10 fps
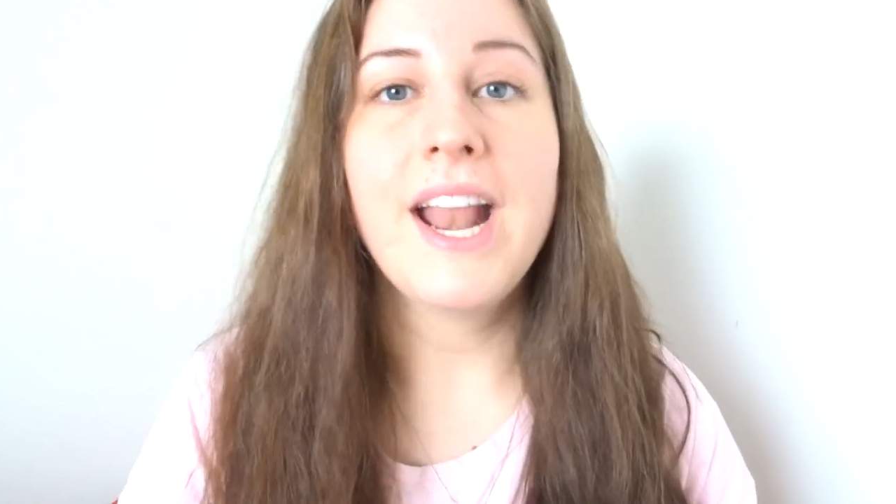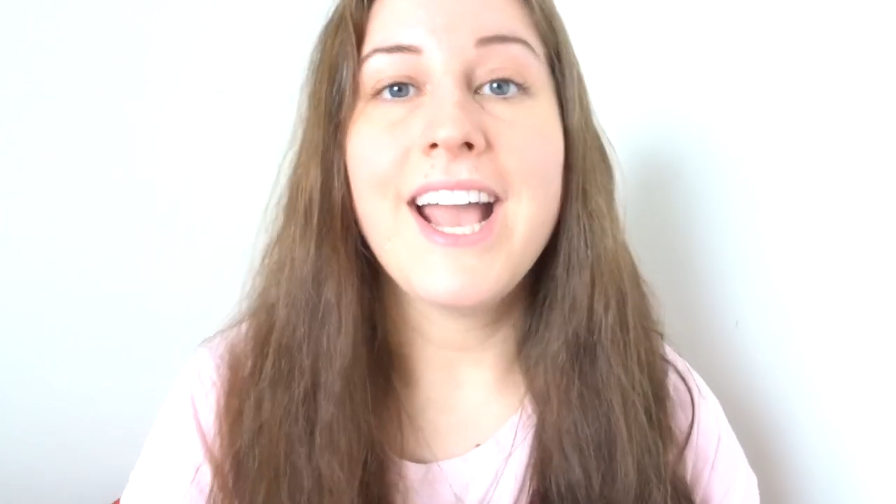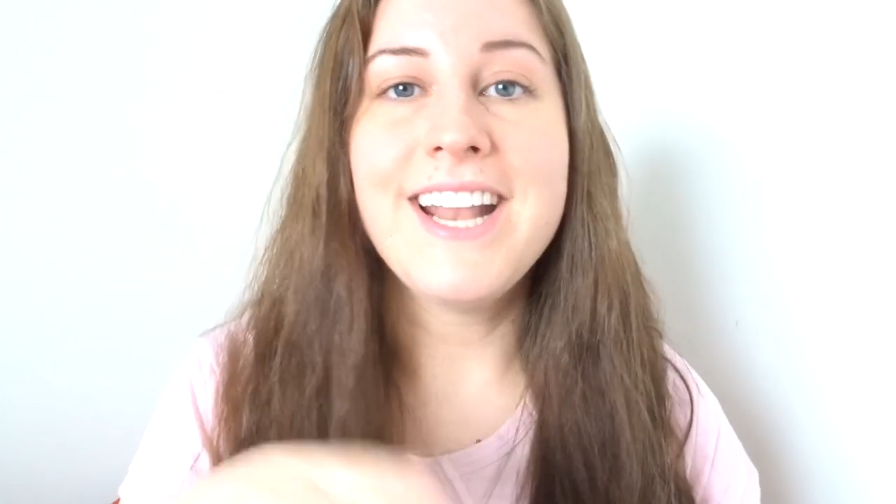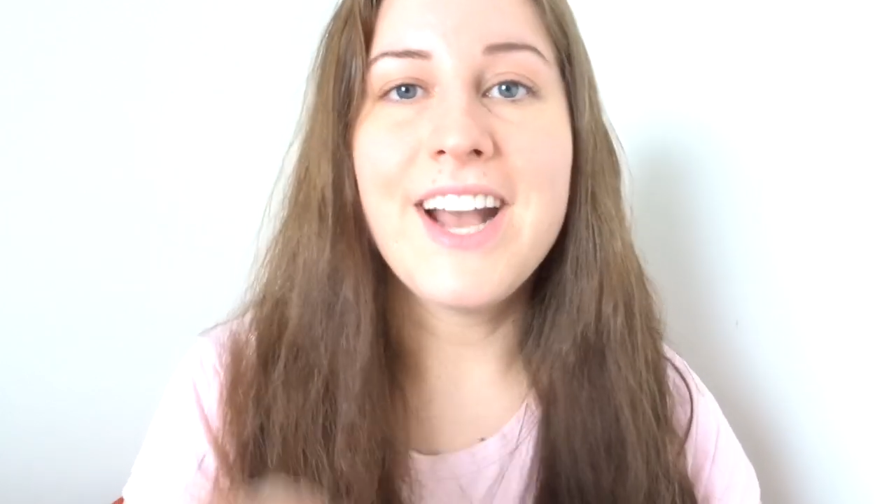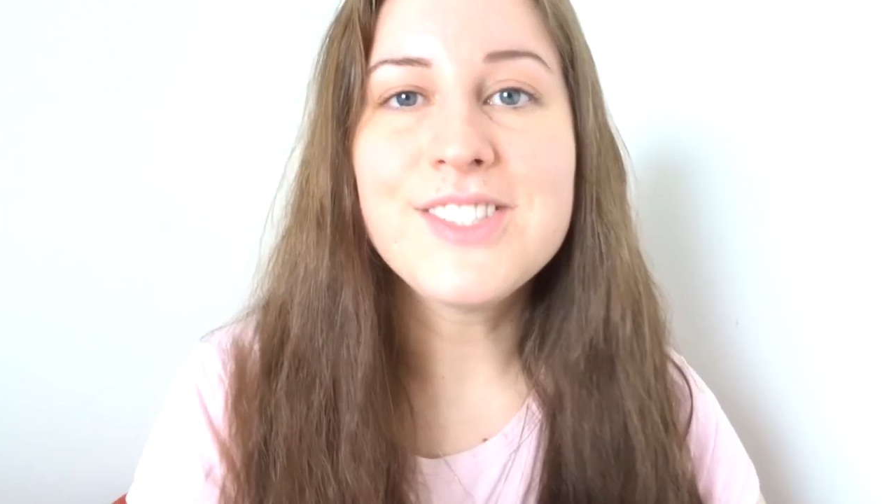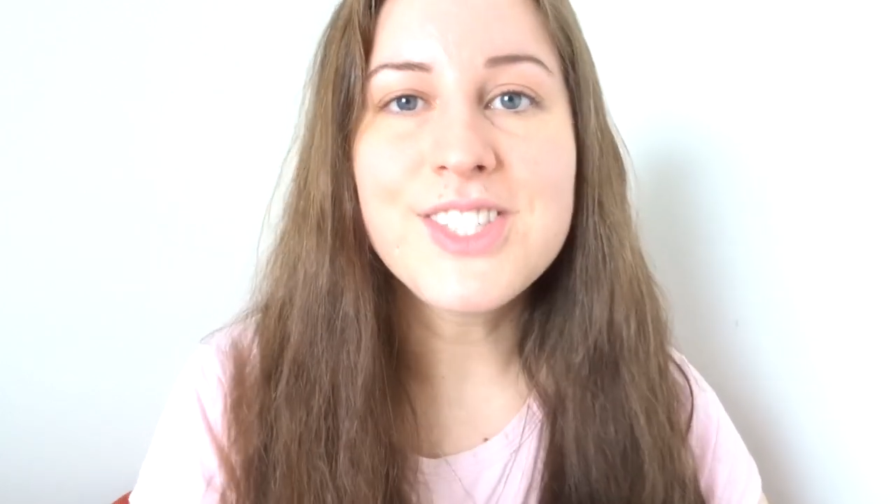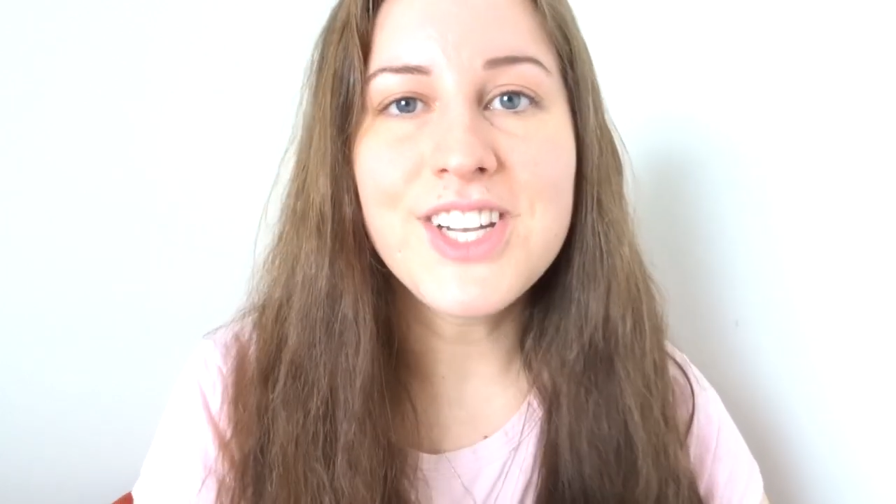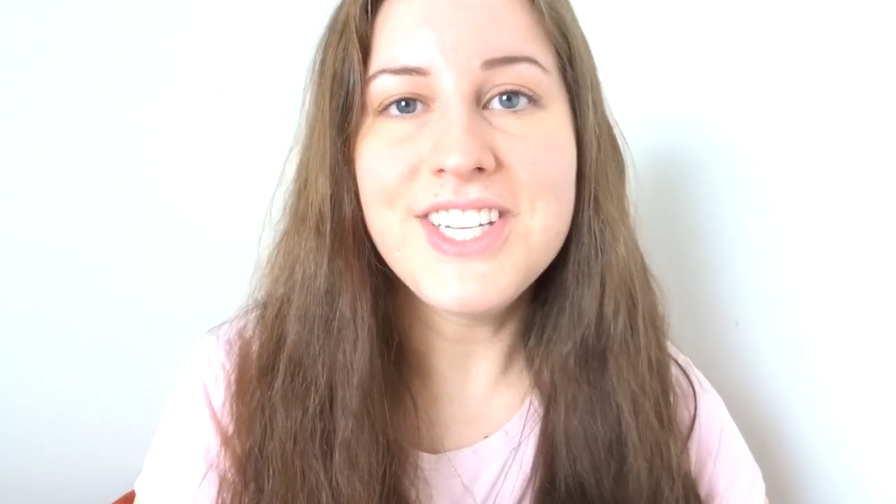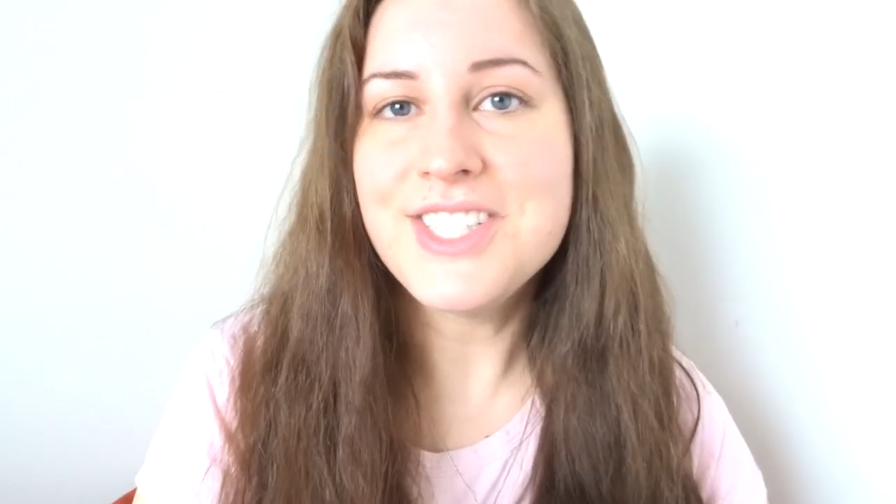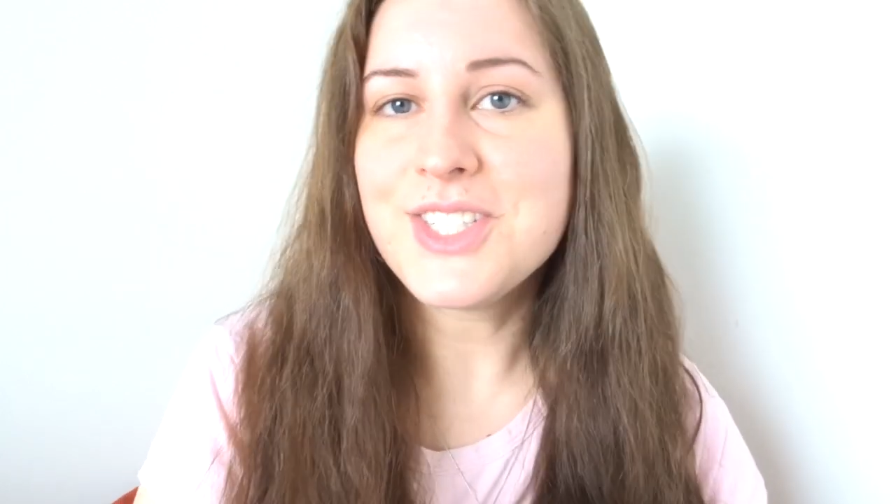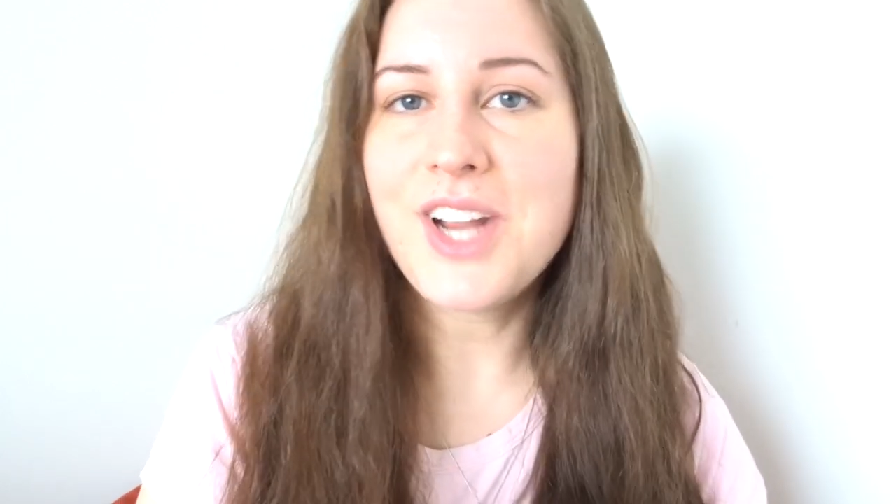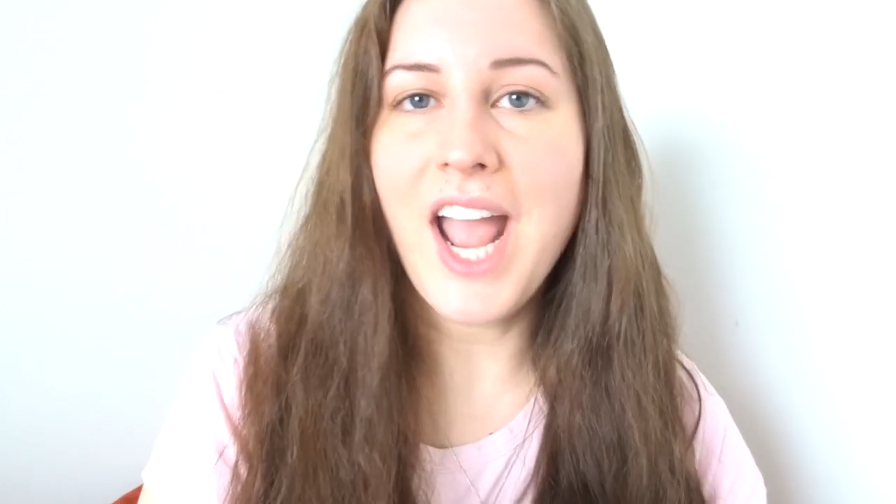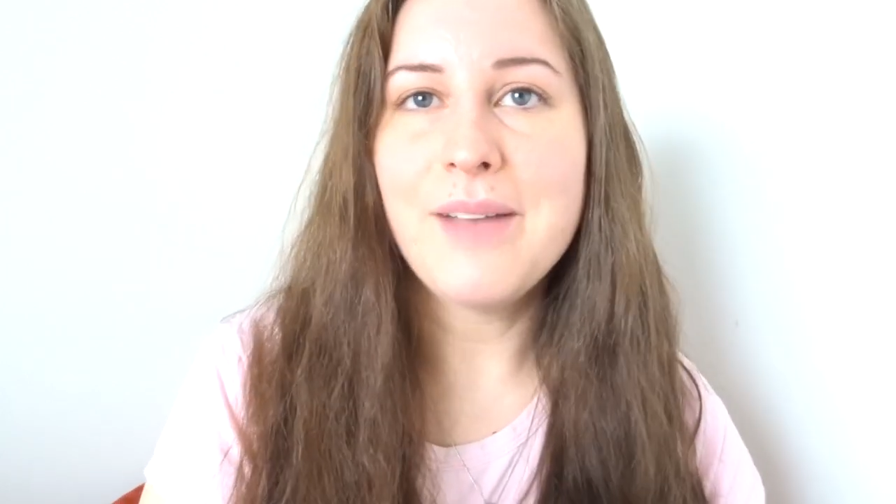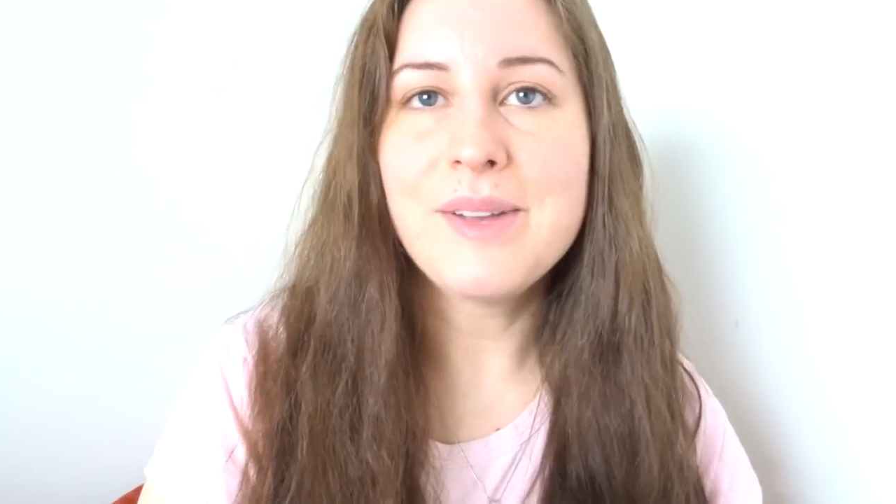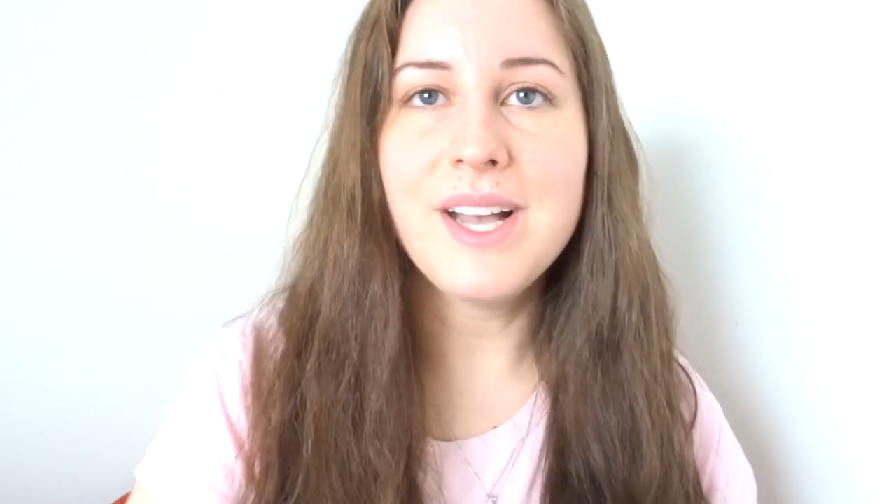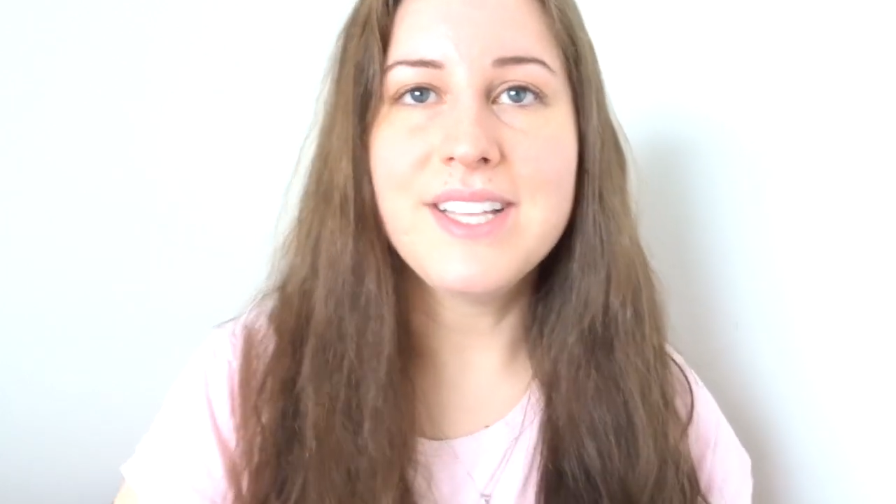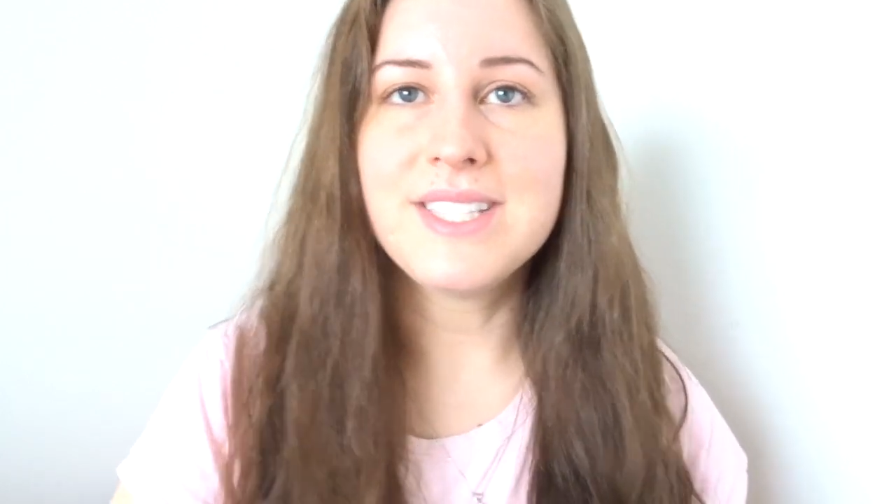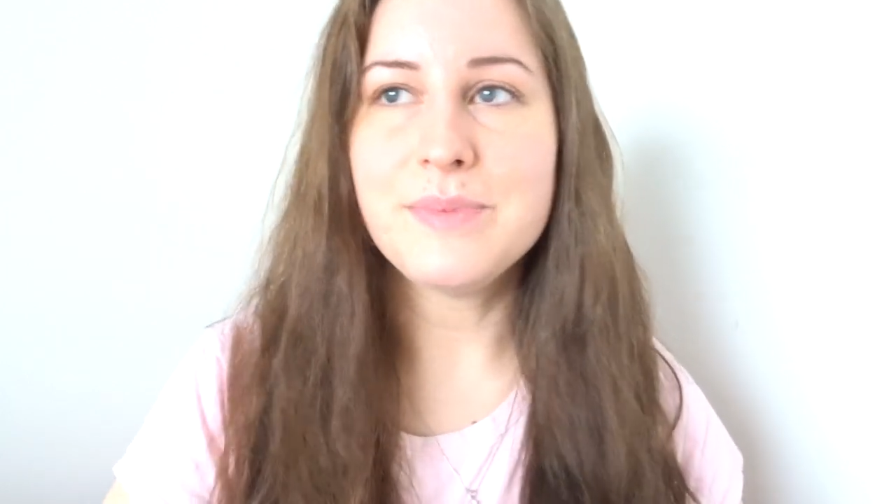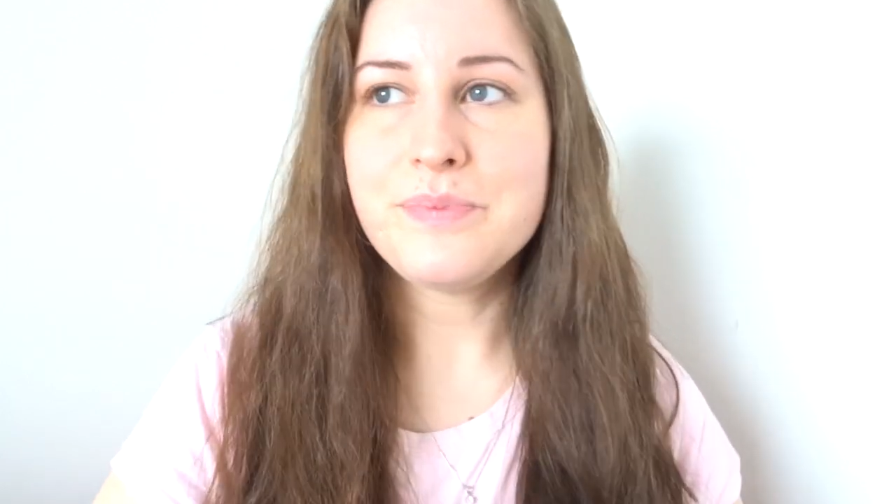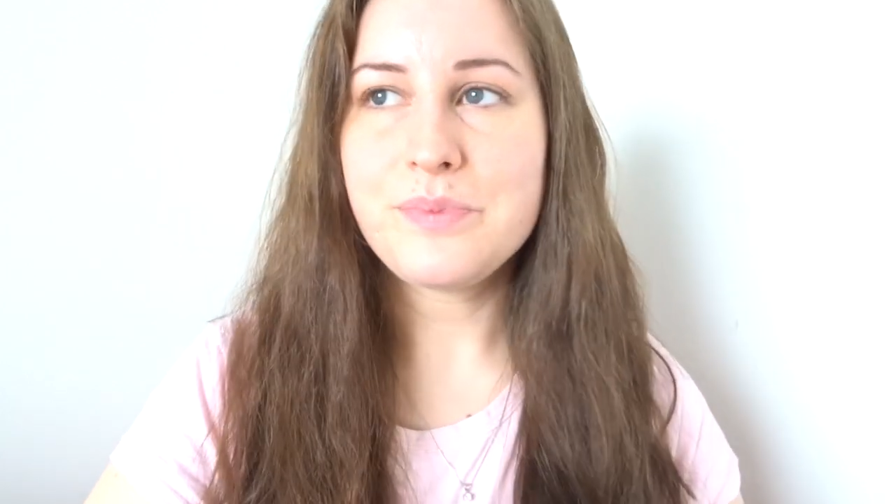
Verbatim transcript: I announced it on Instagram because